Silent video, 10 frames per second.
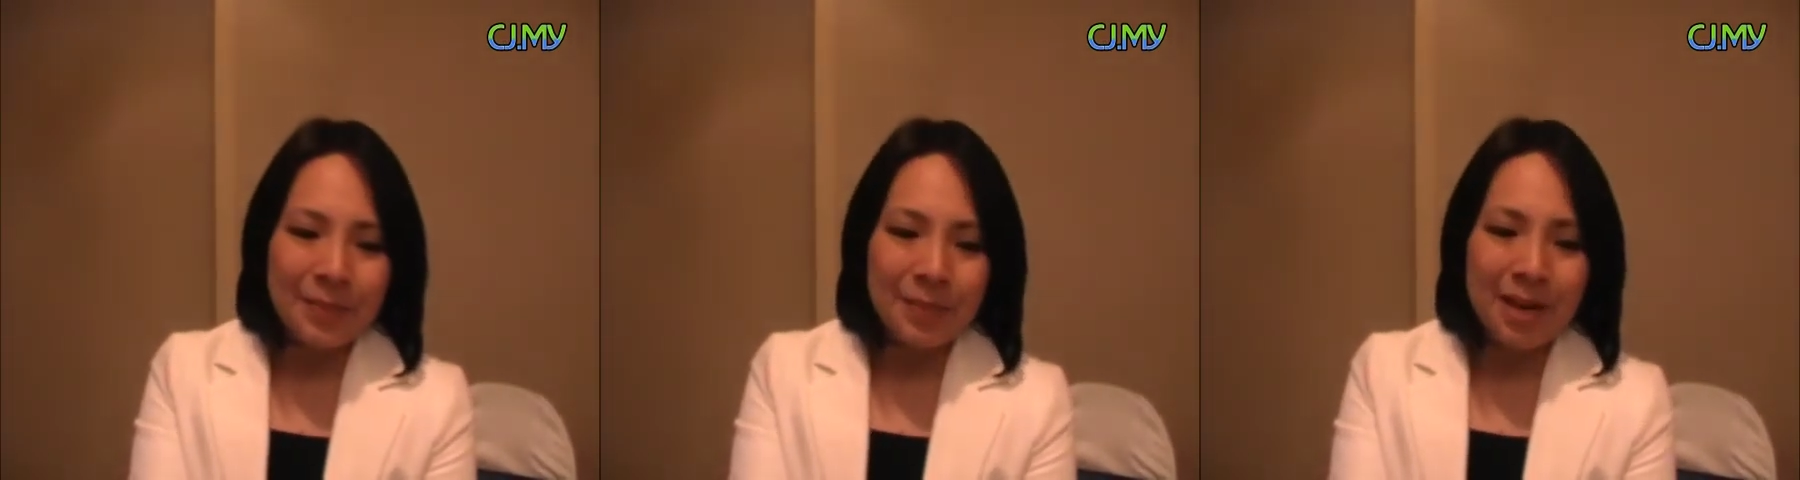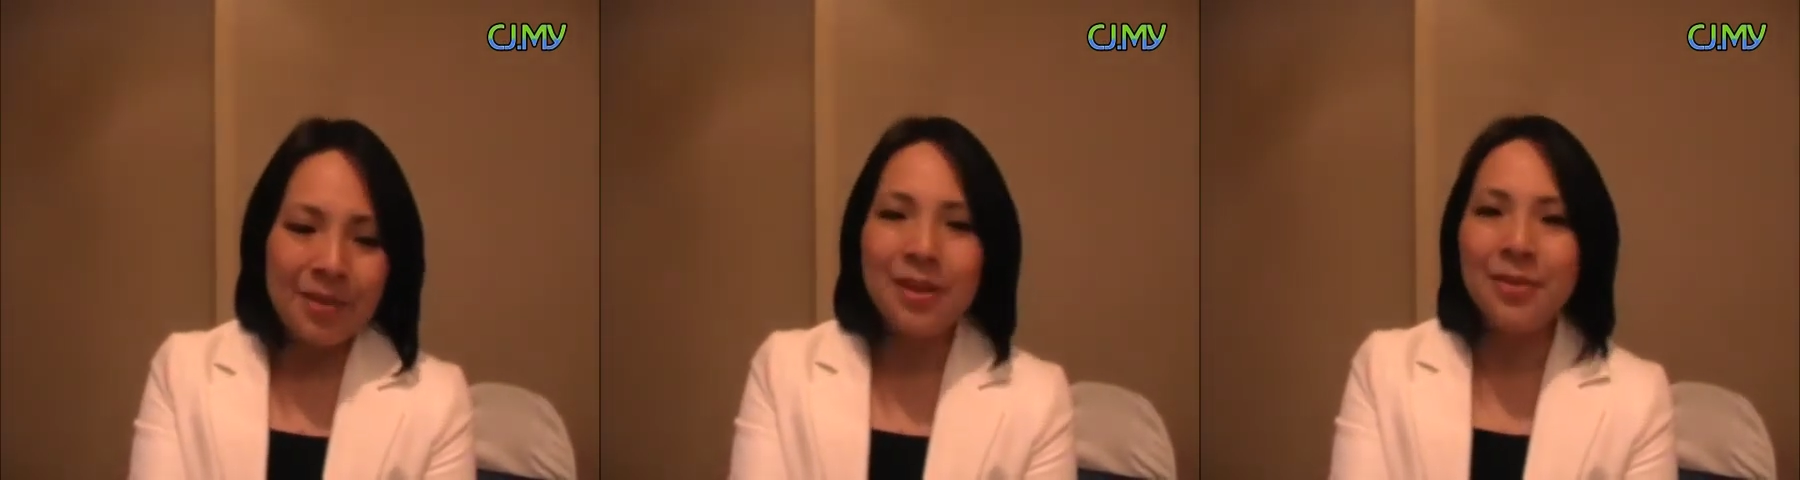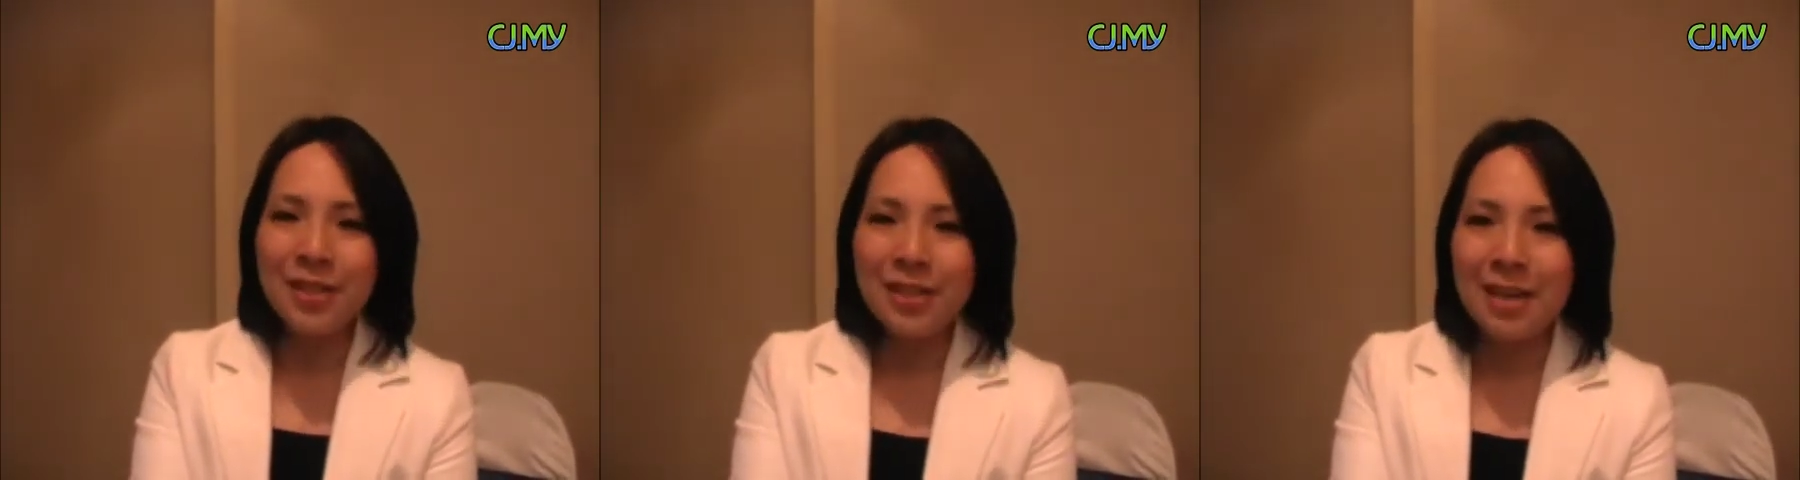my only
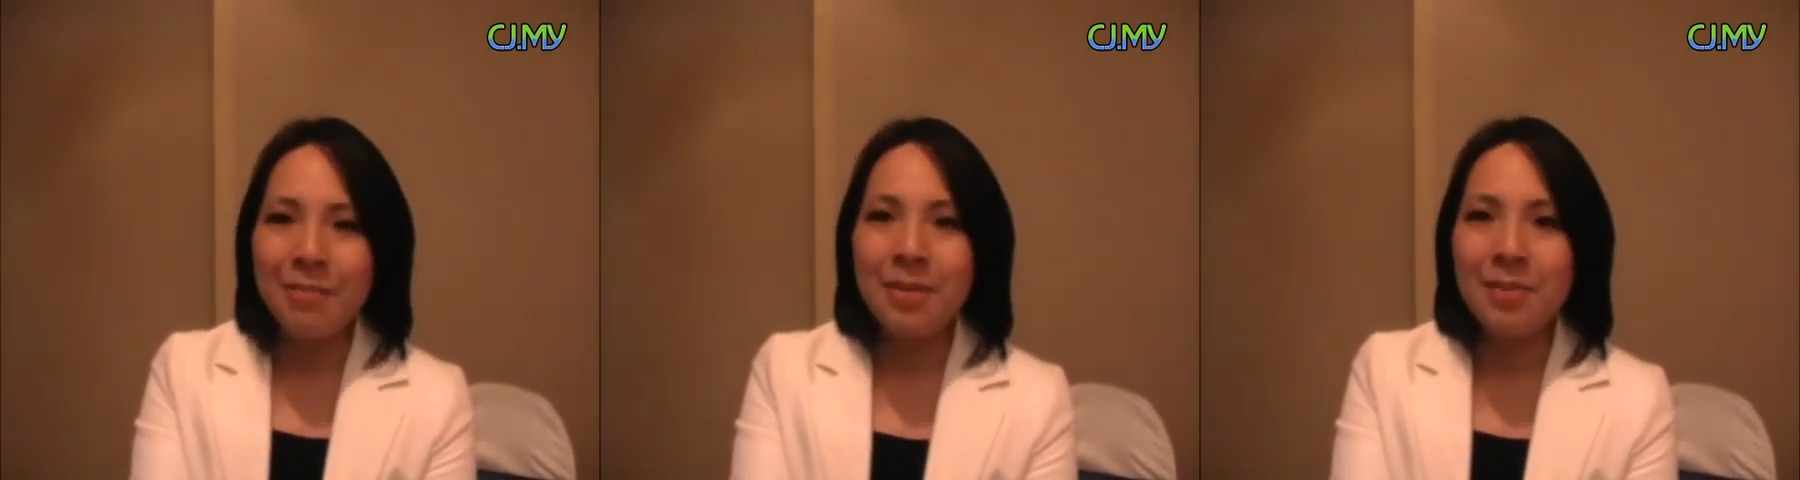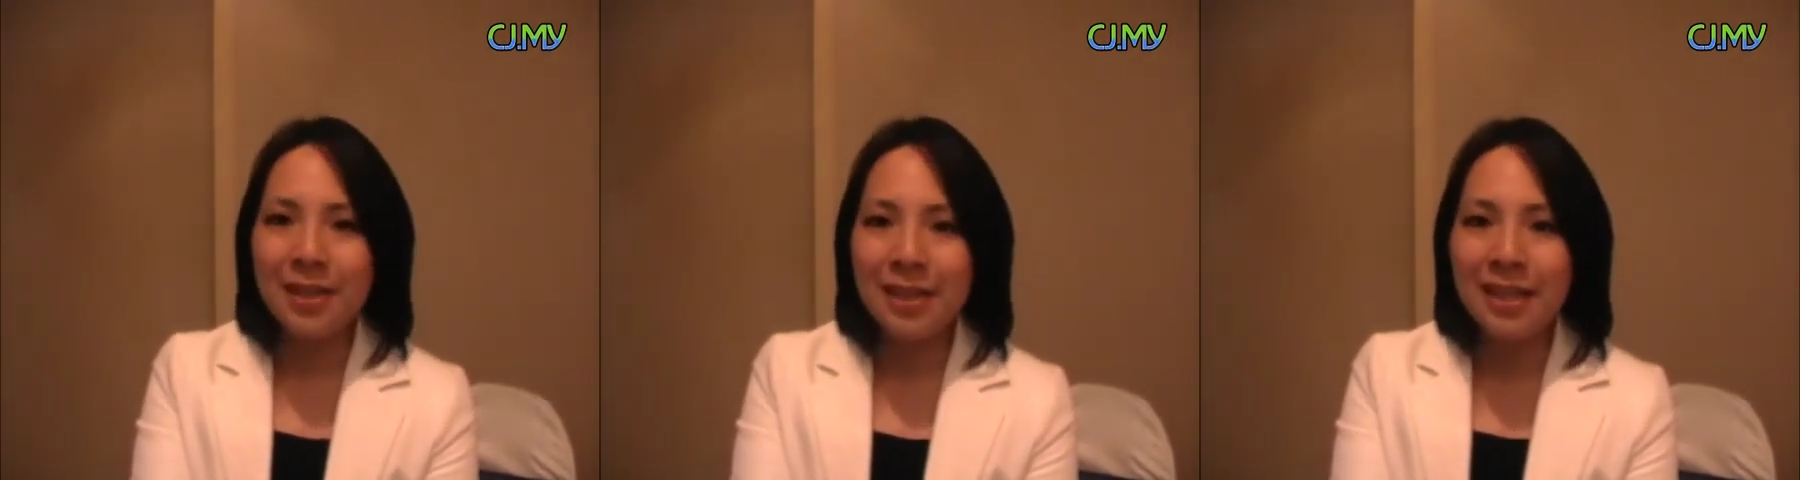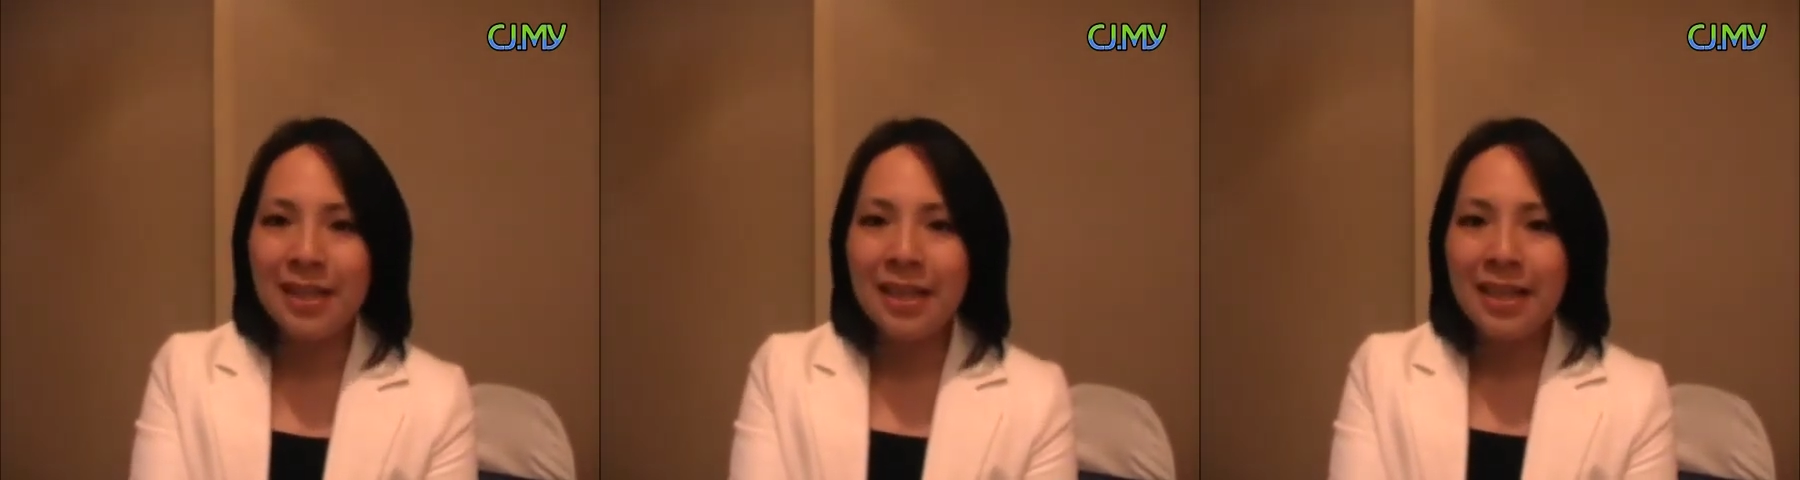wish is that people
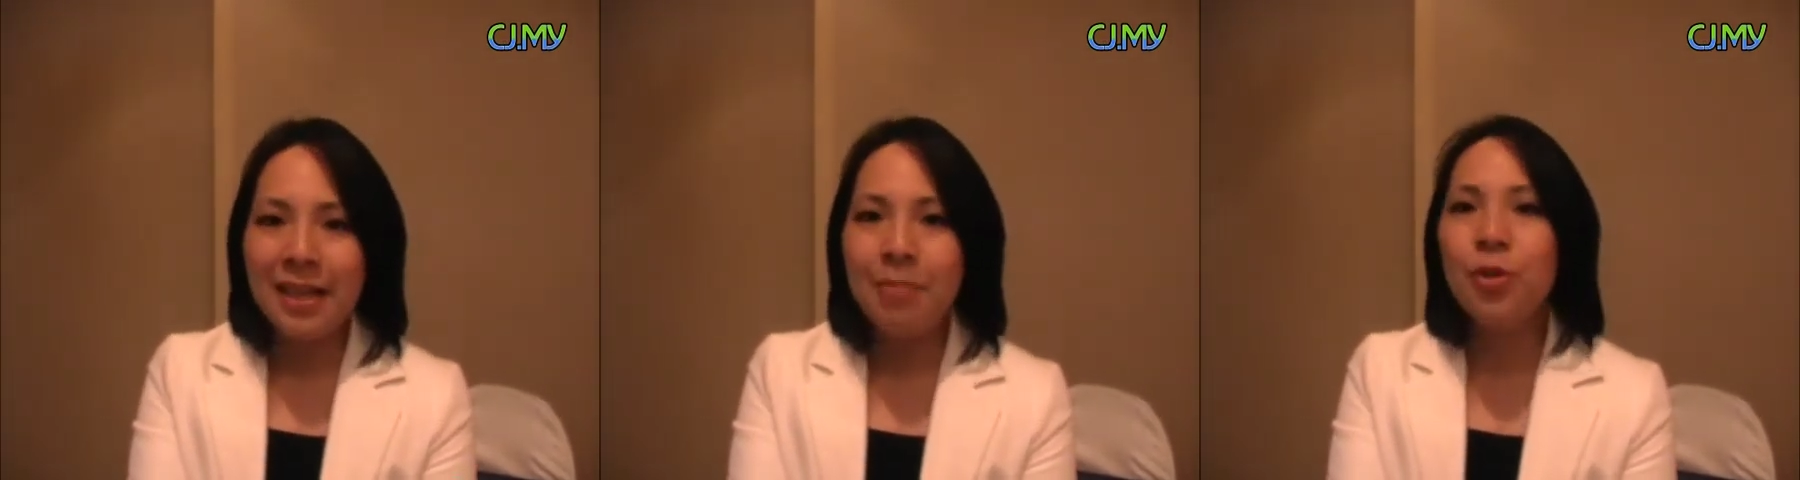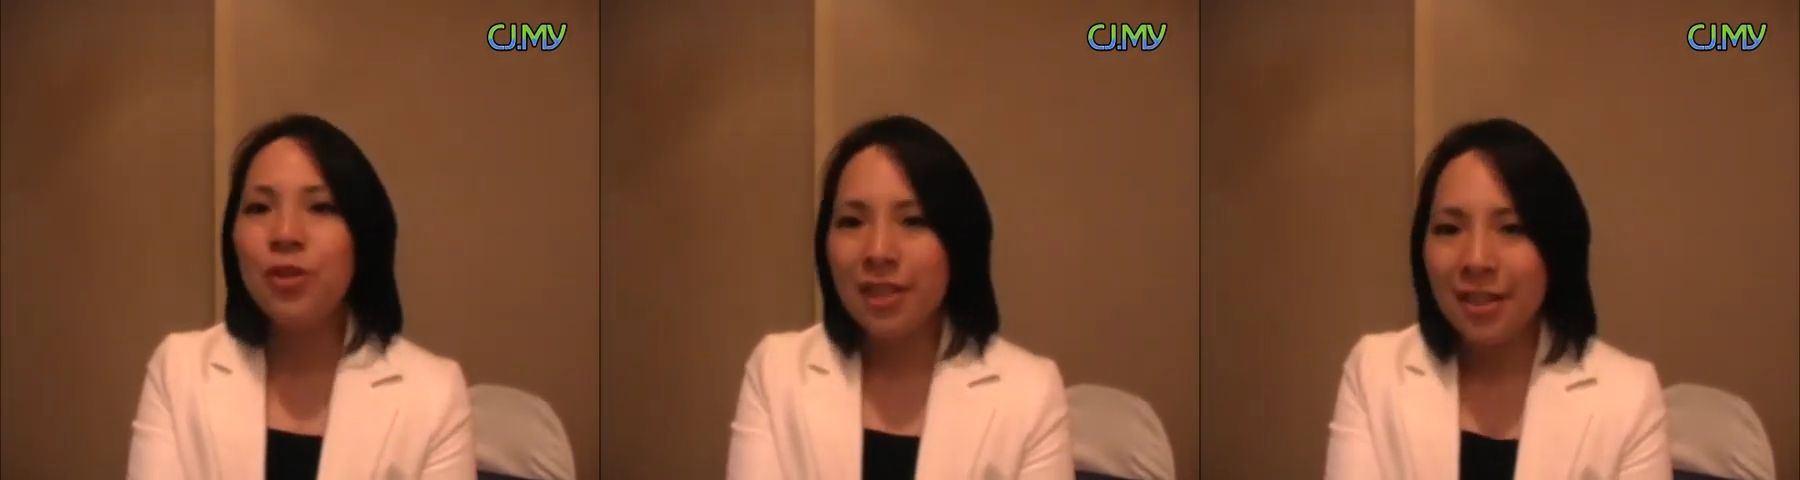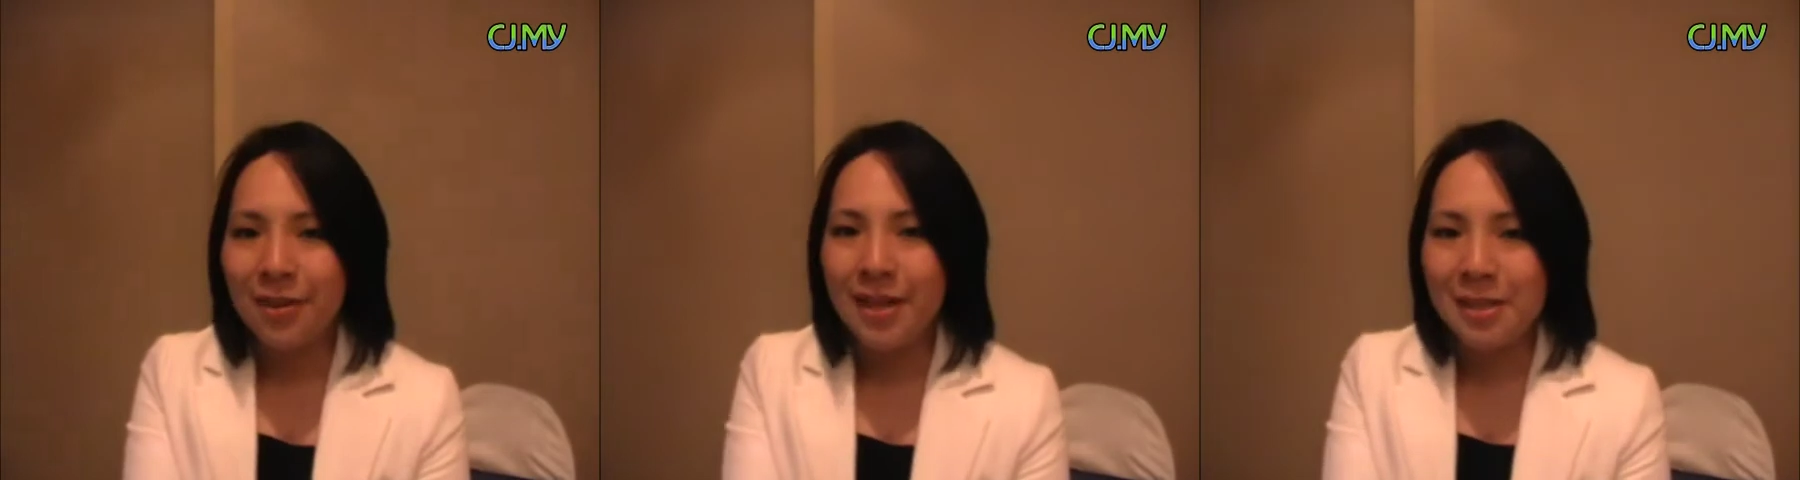approach it in
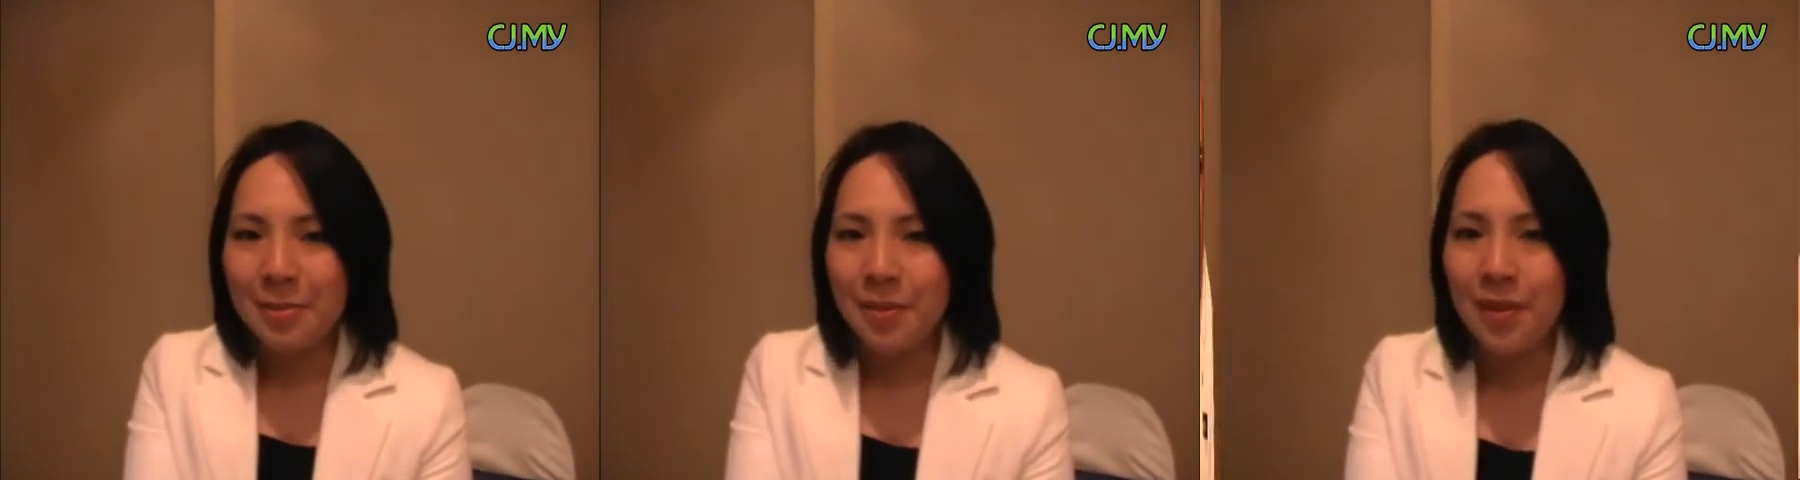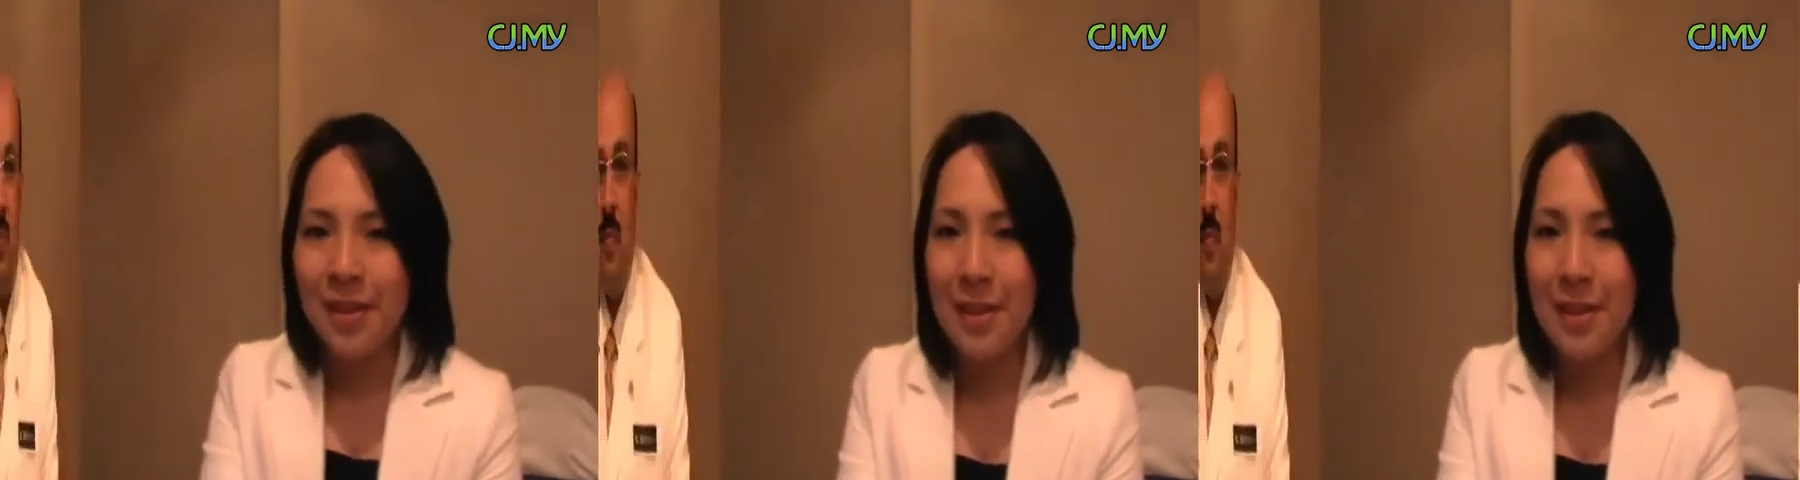the right spirit.